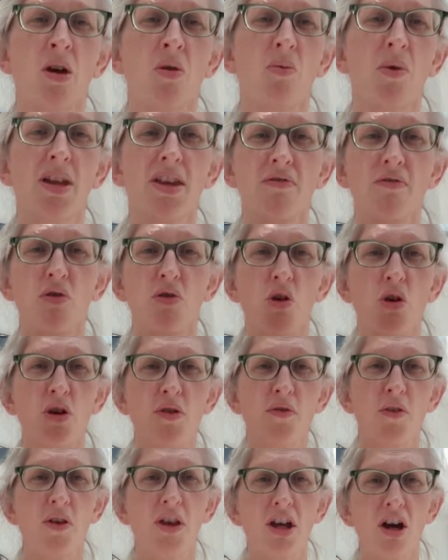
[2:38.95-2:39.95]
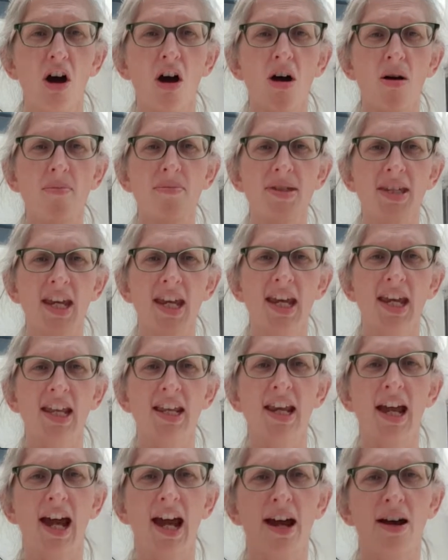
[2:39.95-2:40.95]
Whether or not you've got the arms
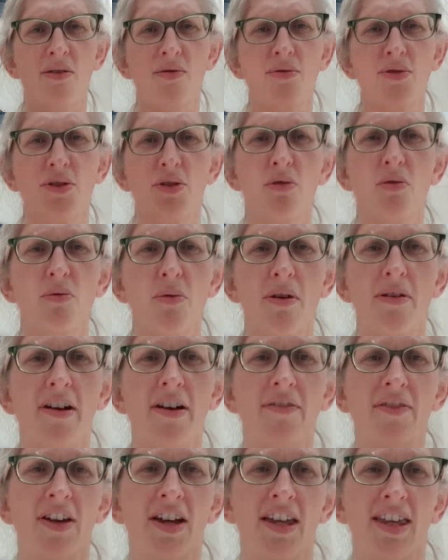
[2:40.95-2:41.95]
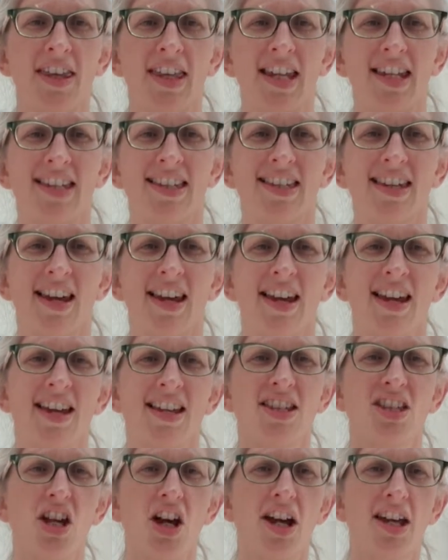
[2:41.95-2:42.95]
in, out, or wherever, this
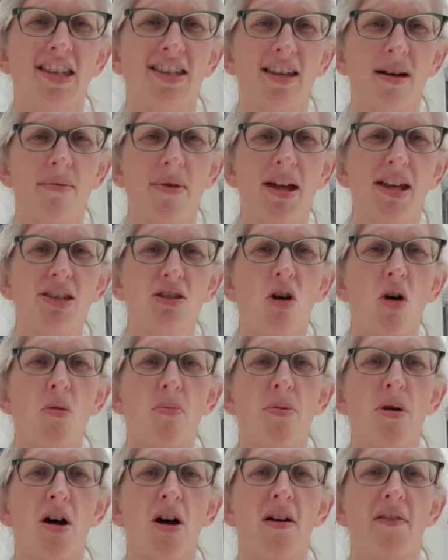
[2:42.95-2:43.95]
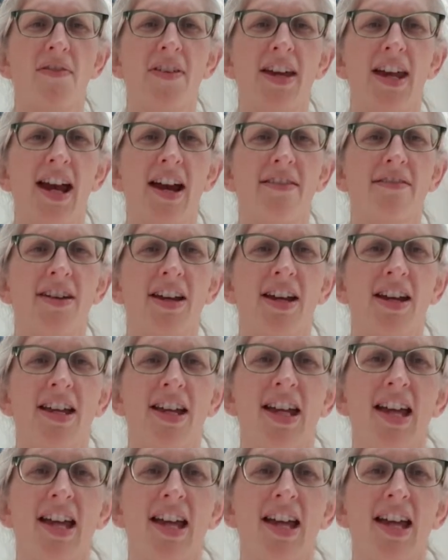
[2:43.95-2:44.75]
tightens up that top part of the carrier,